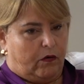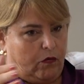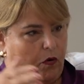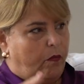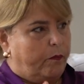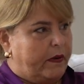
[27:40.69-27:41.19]

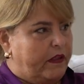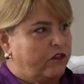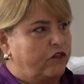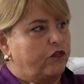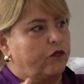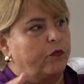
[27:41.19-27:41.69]
company
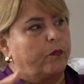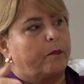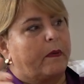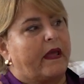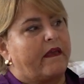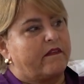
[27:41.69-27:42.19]
to
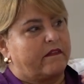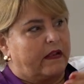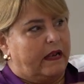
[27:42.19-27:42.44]
place a